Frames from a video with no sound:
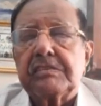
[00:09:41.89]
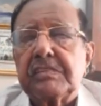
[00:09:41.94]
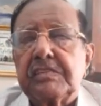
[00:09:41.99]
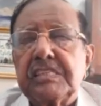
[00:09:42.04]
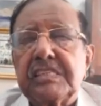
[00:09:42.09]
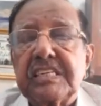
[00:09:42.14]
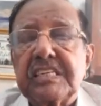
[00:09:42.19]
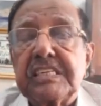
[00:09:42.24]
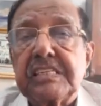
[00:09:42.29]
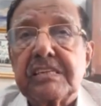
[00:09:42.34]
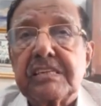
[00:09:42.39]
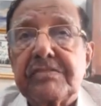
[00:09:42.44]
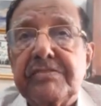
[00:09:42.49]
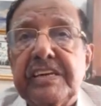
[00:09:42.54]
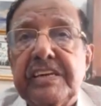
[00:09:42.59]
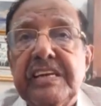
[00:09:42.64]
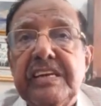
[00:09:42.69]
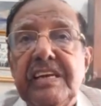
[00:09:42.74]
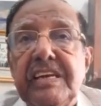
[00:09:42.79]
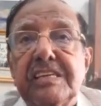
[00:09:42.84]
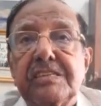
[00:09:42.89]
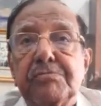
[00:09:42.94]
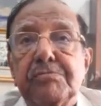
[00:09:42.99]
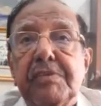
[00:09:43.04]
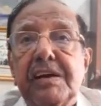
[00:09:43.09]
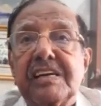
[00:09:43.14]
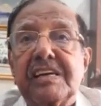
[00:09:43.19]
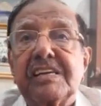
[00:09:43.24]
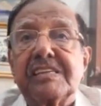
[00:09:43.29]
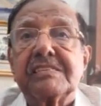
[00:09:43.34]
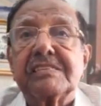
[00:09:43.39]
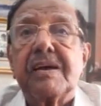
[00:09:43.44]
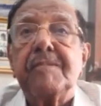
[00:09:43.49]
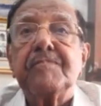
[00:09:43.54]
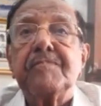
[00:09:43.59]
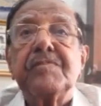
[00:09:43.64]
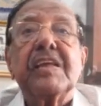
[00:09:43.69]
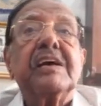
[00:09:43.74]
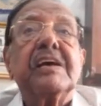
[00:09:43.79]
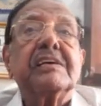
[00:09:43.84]
60, 70 years back is
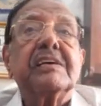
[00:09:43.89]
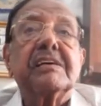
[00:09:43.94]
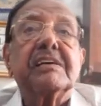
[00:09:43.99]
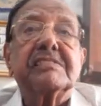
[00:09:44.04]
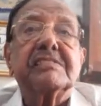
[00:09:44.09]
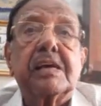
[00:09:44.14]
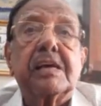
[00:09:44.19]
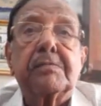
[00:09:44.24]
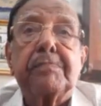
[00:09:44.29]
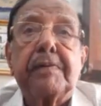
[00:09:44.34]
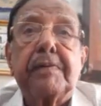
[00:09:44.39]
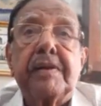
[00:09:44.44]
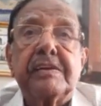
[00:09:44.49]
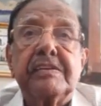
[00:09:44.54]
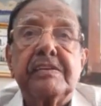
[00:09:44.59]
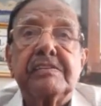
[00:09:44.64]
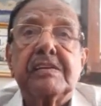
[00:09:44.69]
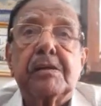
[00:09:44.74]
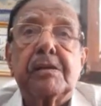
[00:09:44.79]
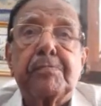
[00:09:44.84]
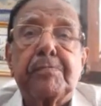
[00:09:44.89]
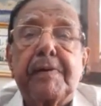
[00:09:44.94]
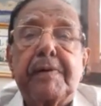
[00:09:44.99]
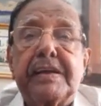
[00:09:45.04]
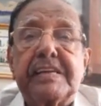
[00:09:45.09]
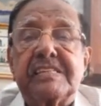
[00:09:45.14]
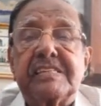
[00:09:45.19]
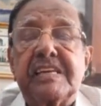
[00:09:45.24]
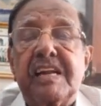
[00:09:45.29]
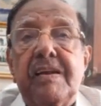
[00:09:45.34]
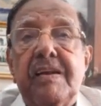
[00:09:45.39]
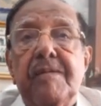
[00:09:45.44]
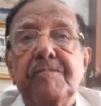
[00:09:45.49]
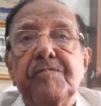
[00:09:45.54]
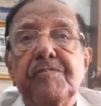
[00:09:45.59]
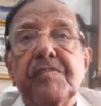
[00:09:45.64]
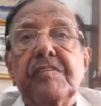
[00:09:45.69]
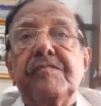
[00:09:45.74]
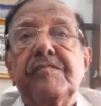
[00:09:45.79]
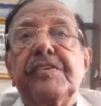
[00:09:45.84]
Serpacil,
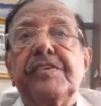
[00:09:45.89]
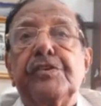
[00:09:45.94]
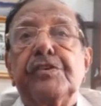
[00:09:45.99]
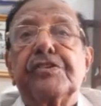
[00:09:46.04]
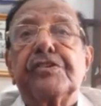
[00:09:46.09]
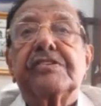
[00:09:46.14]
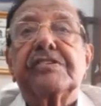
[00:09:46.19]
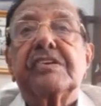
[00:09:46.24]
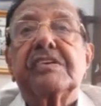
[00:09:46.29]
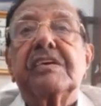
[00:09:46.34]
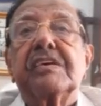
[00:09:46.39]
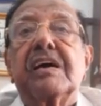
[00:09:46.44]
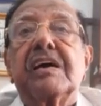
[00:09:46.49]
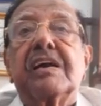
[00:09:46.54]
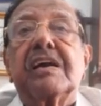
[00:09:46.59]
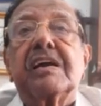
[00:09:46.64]
which was